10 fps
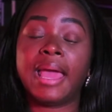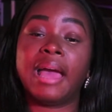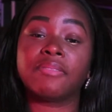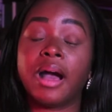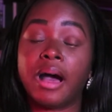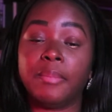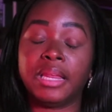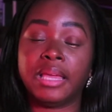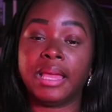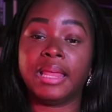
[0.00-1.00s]
have
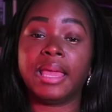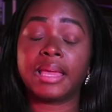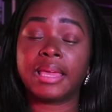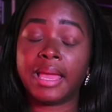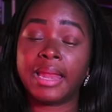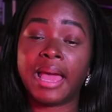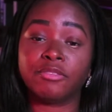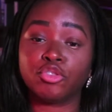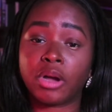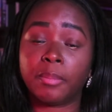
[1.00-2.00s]
comedy in it. It can
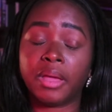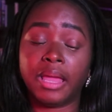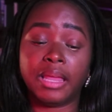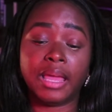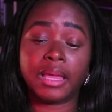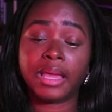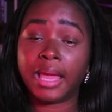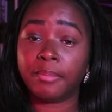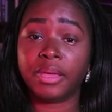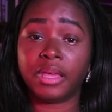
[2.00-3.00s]
have drama in it. It
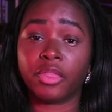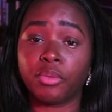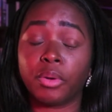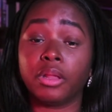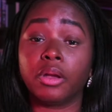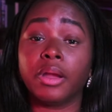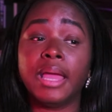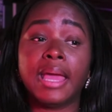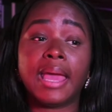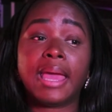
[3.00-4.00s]
can be a thriller.
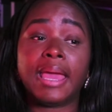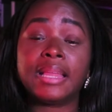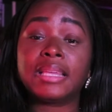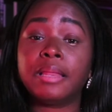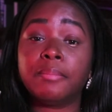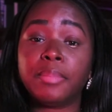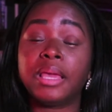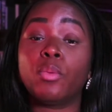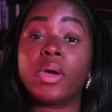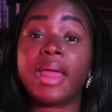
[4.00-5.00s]
It can
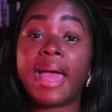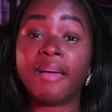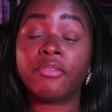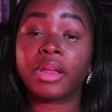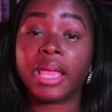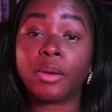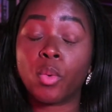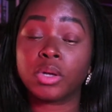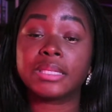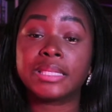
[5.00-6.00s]
be whatever it
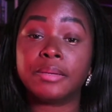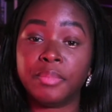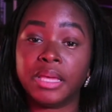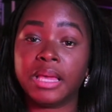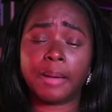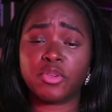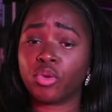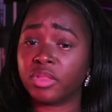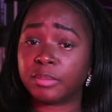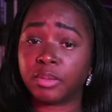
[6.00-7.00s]
wants to be. I'm
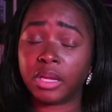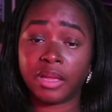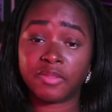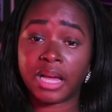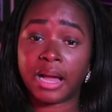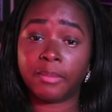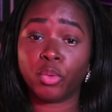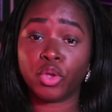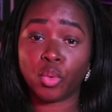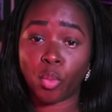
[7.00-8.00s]
sure there's plenty of times
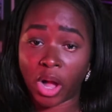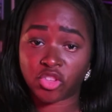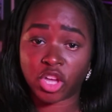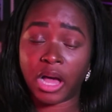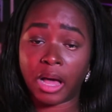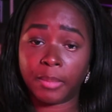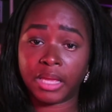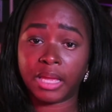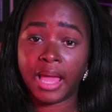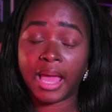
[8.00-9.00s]
where you watch a
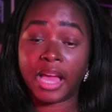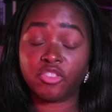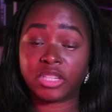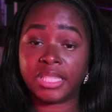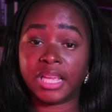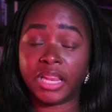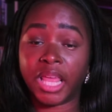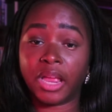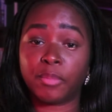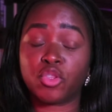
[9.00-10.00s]
comedy and you're sitting
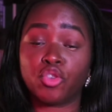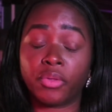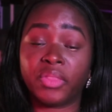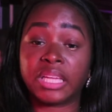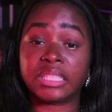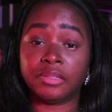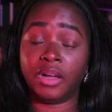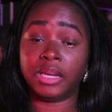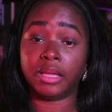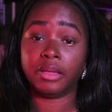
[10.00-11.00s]
there but you don't think it's
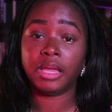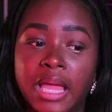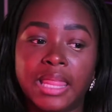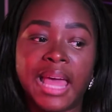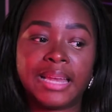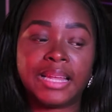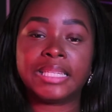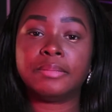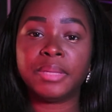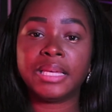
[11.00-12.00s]
funny. That
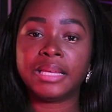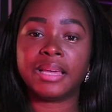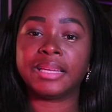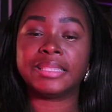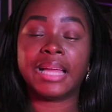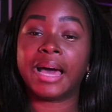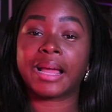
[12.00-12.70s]
doesn't mean that it's not a